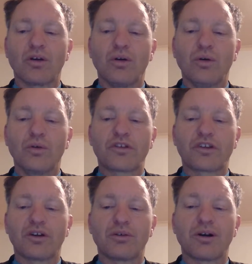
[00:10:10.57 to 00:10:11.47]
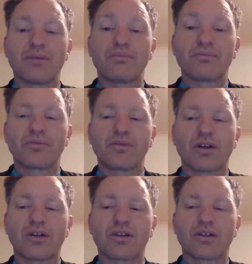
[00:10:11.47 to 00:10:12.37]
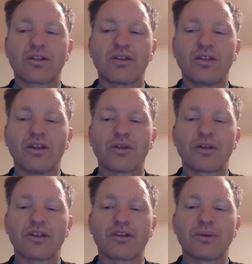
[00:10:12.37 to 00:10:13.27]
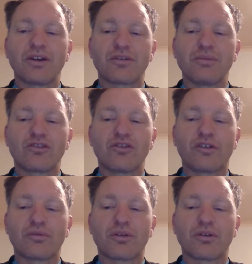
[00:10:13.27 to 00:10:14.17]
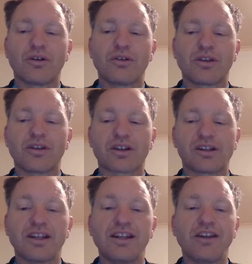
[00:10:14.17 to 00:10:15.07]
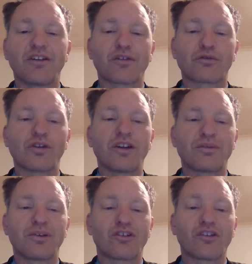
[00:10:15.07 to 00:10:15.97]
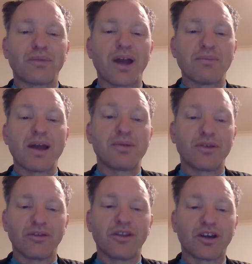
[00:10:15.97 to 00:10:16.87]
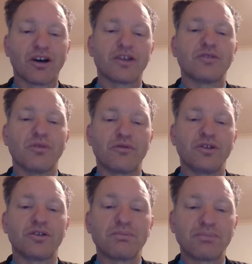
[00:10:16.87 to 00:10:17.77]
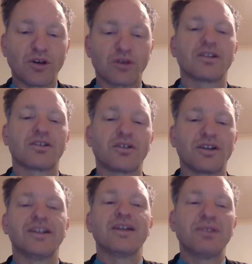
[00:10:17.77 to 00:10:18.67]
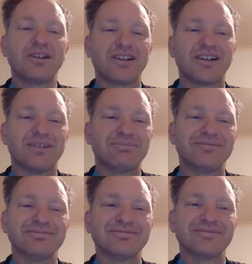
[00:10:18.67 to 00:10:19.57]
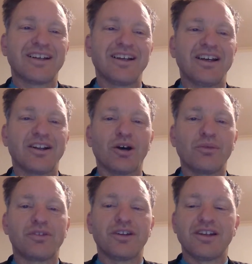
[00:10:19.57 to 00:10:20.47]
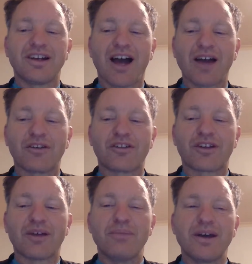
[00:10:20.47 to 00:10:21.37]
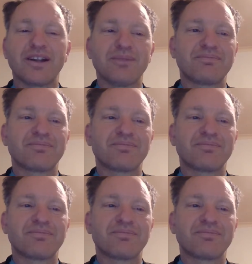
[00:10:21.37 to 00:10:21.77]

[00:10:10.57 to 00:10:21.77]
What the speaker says: Also, I think there's been some issues with, the cleanliness of transmissions. Maybe the guy who reviewed it got a lemon. hopefully others are better.